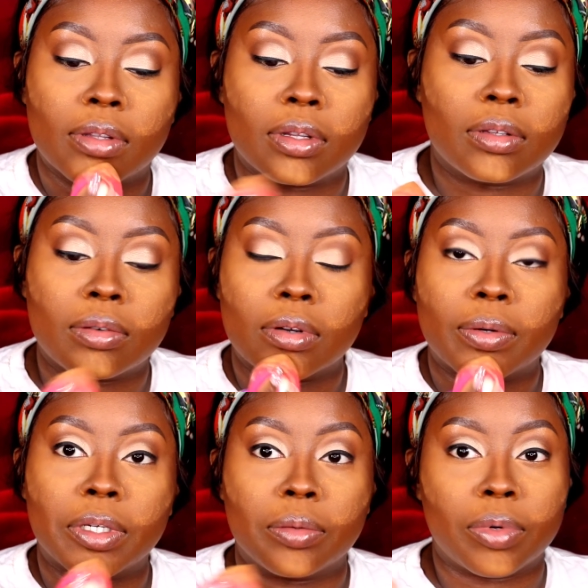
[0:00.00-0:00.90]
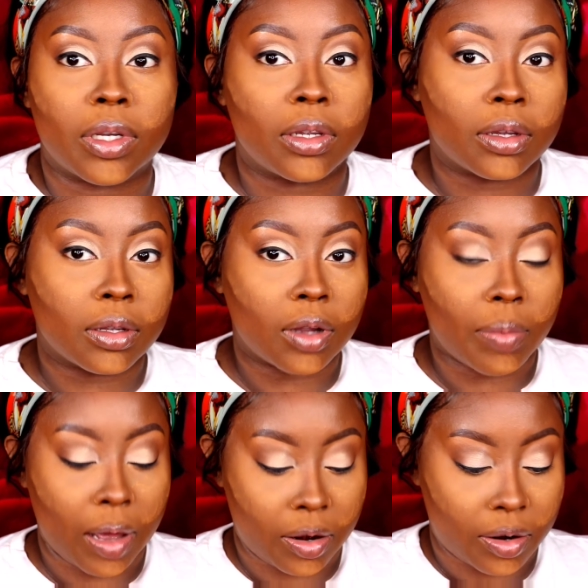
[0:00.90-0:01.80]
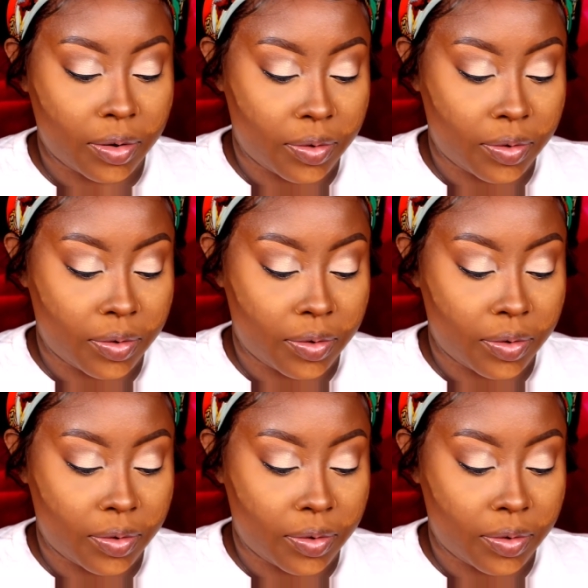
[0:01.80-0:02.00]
that's where we are putting our powder.